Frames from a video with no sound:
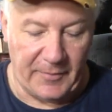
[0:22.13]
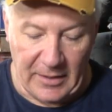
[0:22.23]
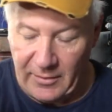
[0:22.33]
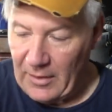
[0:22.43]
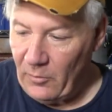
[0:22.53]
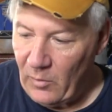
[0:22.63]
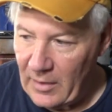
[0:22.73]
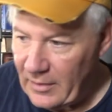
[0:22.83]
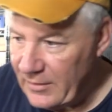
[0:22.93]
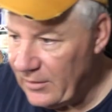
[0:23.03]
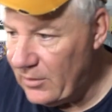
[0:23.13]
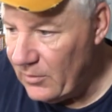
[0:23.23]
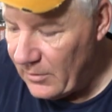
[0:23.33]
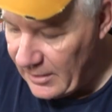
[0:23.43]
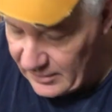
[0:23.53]
Now, I wanted to
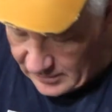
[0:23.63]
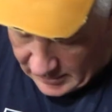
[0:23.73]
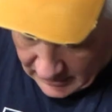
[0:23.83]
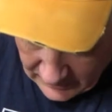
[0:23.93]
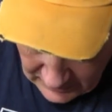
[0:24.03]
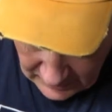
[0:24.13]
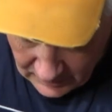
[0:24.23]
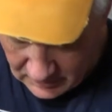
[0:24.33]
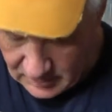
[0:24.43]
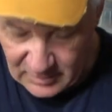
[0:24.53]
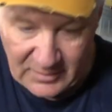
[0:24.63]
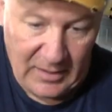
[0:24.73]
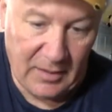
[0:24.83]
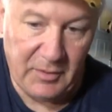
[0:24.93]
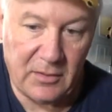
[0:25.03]
do a, a thing, as
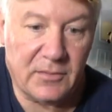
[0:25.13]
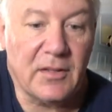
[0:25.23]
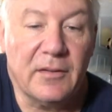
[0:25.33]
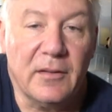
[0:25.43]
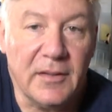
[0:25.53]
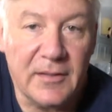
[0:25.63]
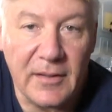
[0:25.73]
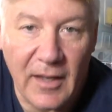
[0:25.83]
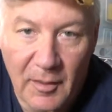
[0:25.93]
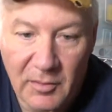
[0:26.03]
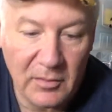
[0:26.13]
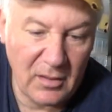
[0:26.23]
Gabby goes underneath the table.